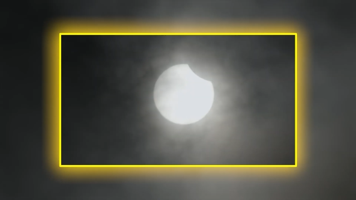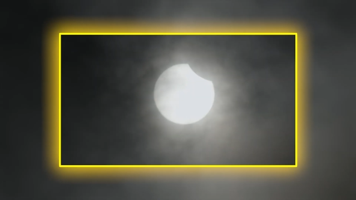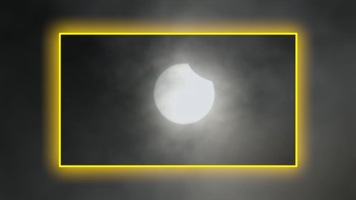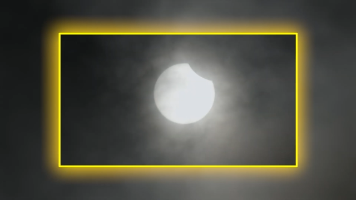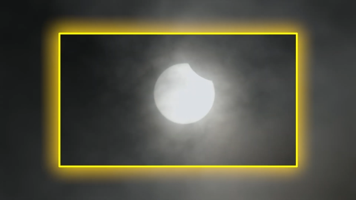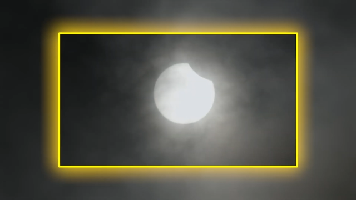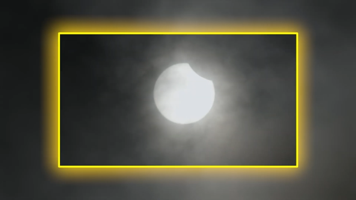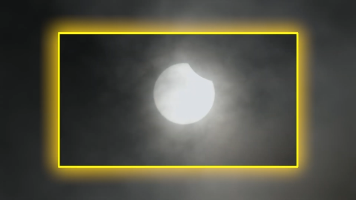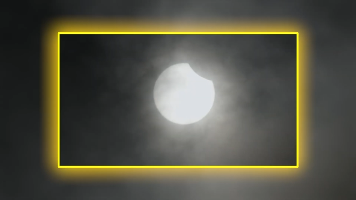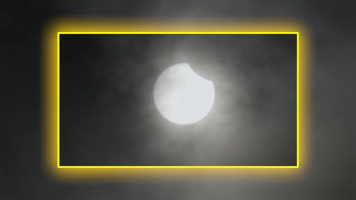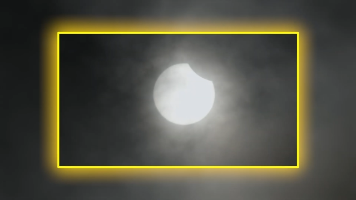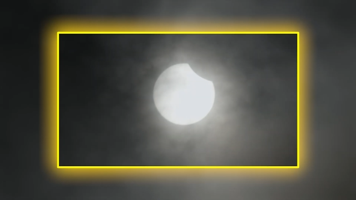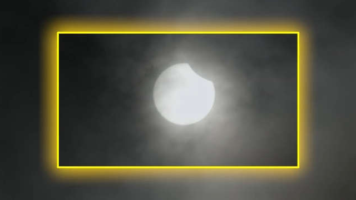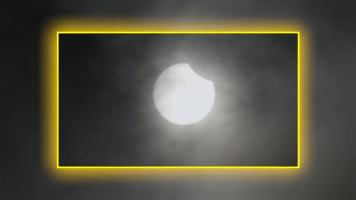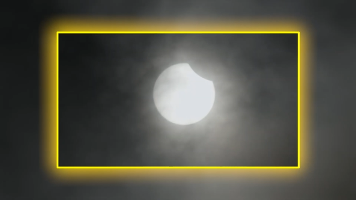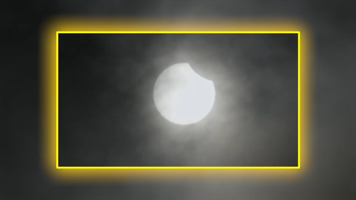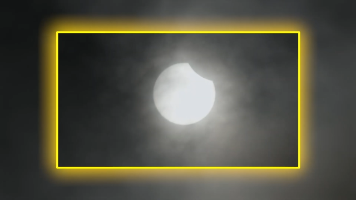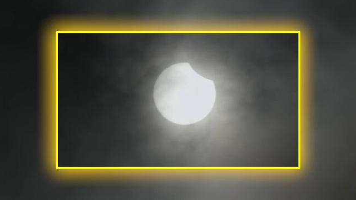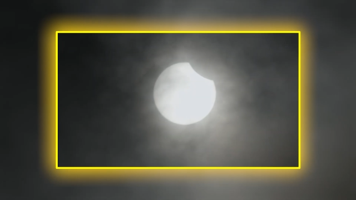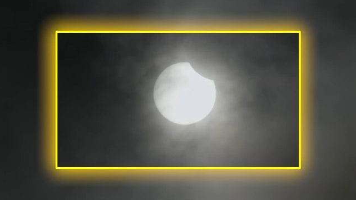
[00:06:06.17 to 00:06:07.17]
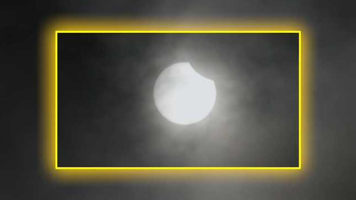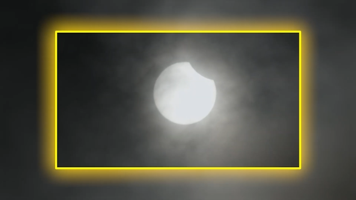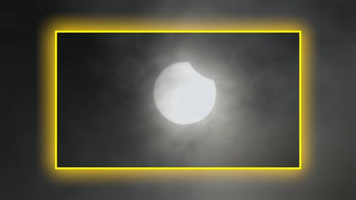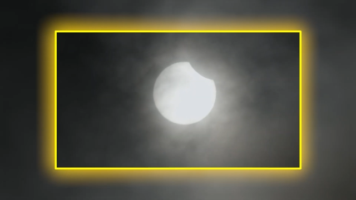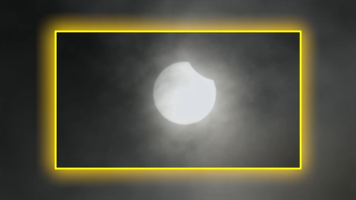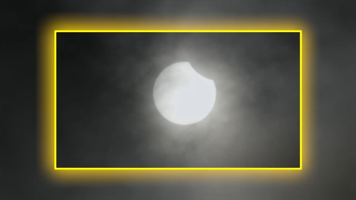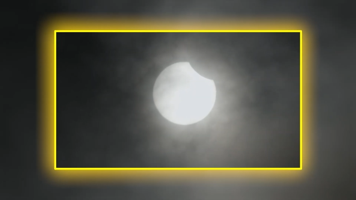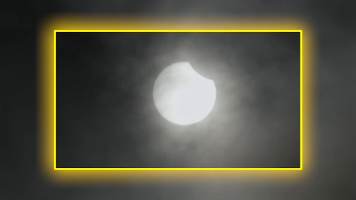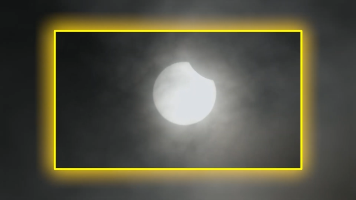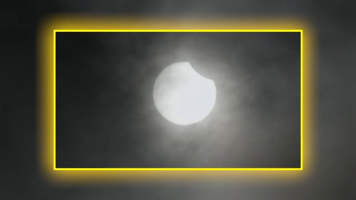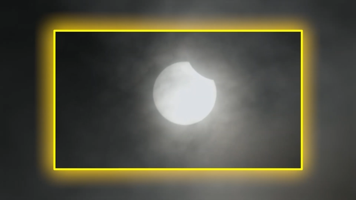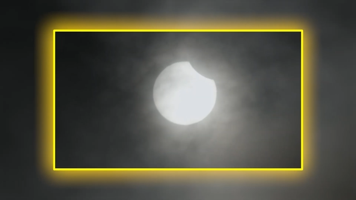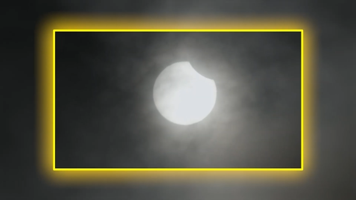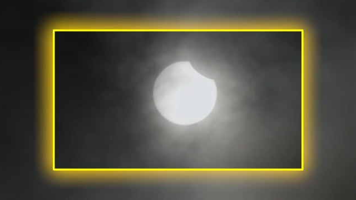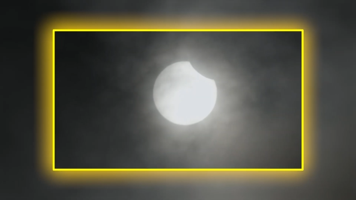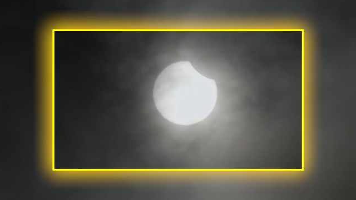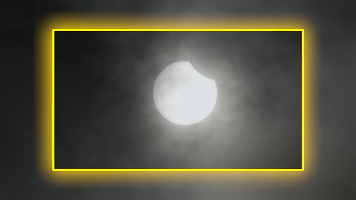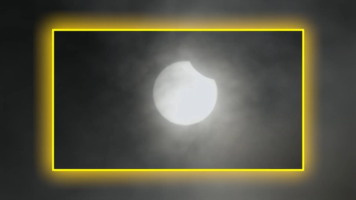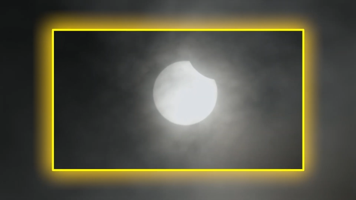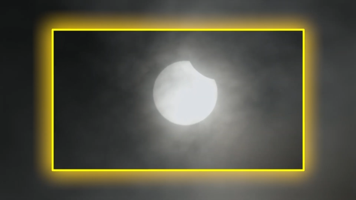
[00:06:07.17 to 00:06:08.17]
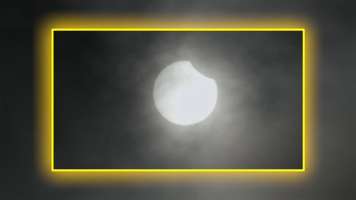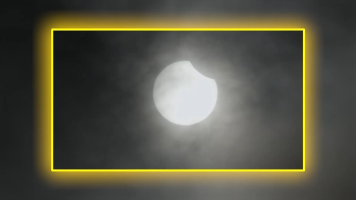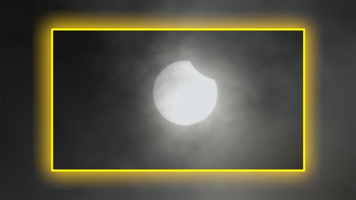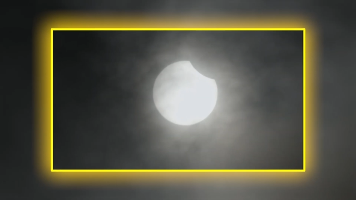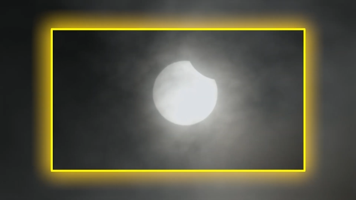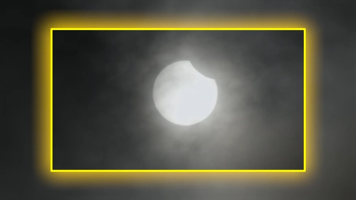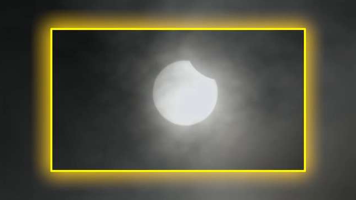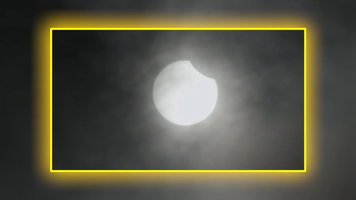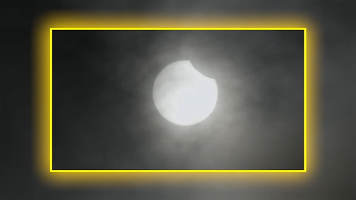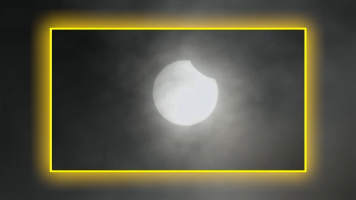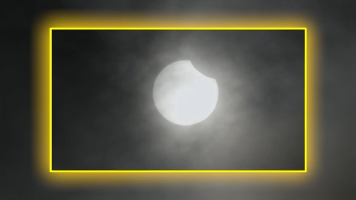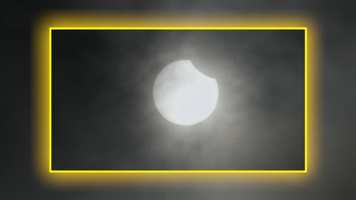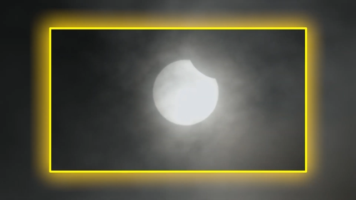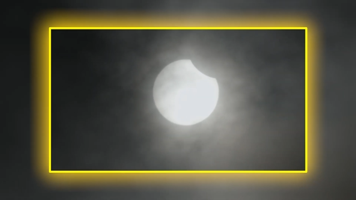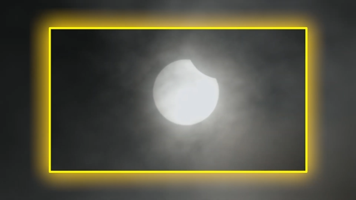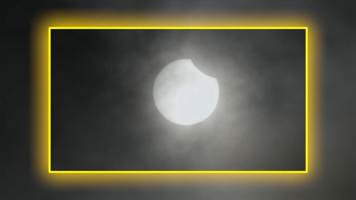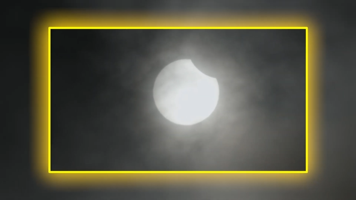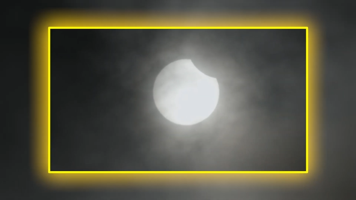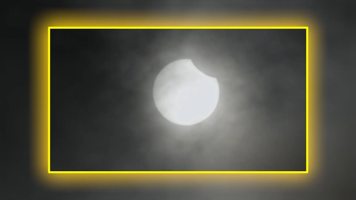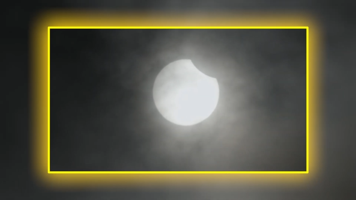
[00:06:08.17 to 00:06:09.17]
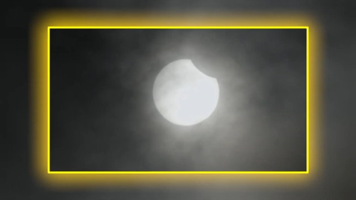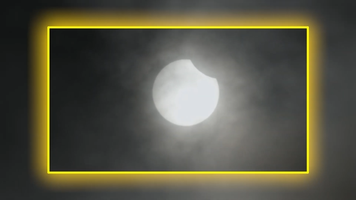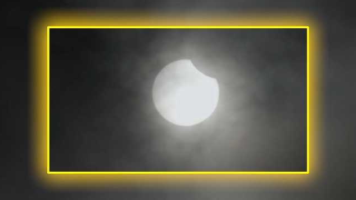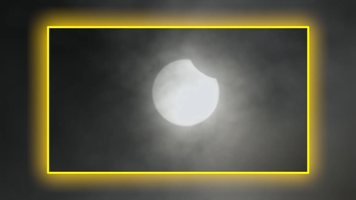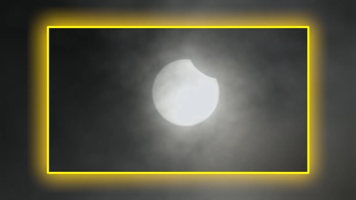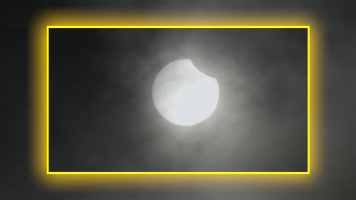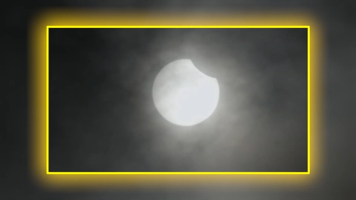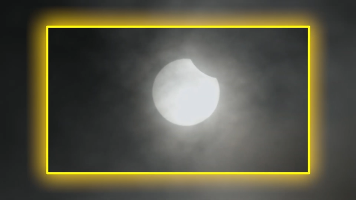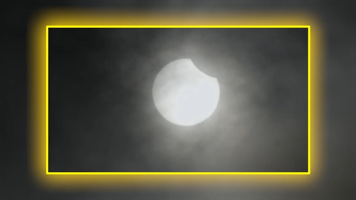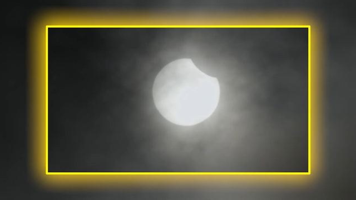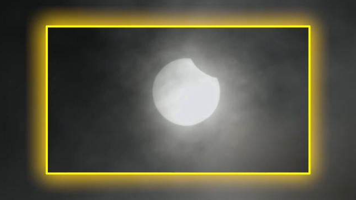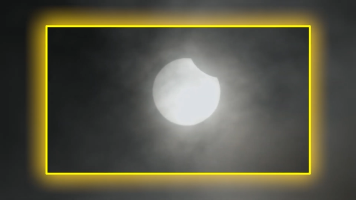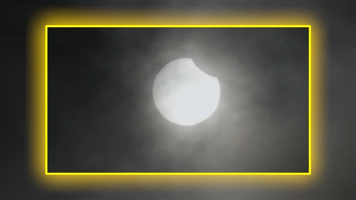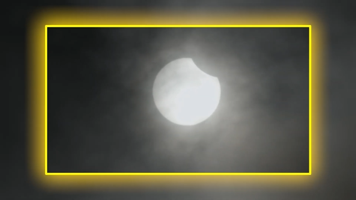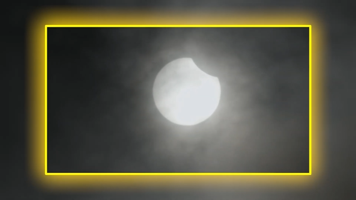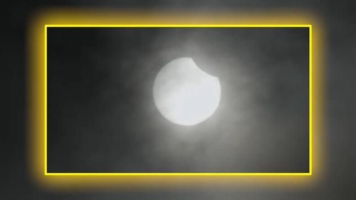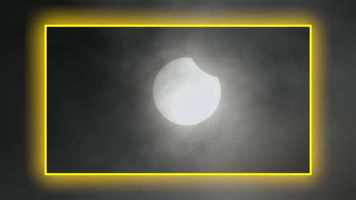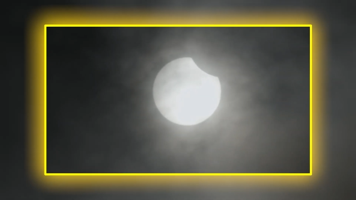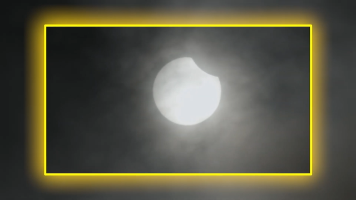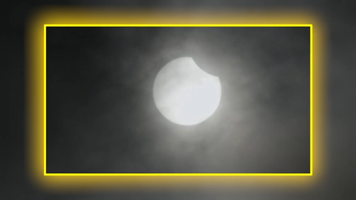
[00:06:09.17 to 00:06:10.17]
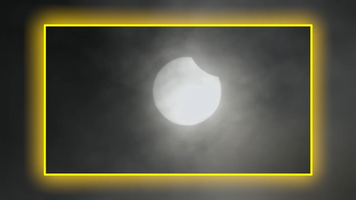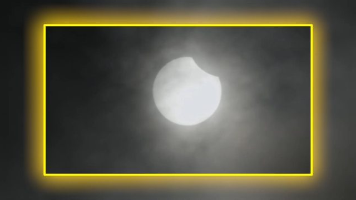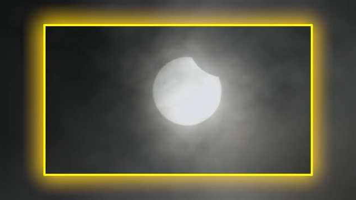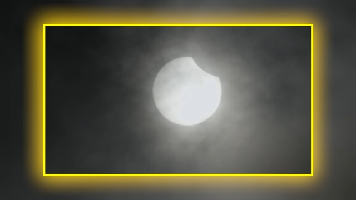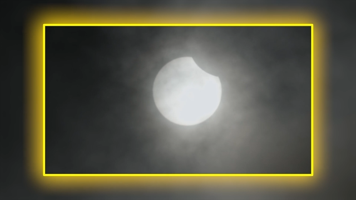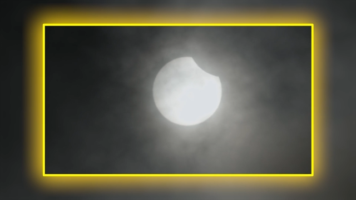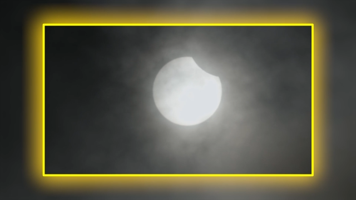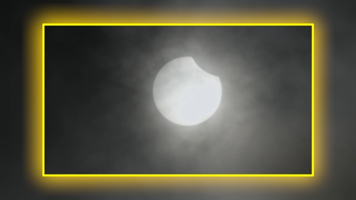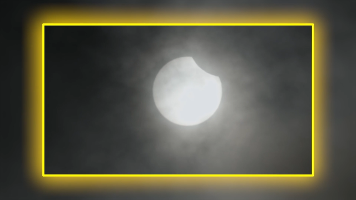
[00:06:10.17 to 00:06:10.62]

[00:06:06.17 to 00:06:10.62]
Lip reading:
(no speaker visible)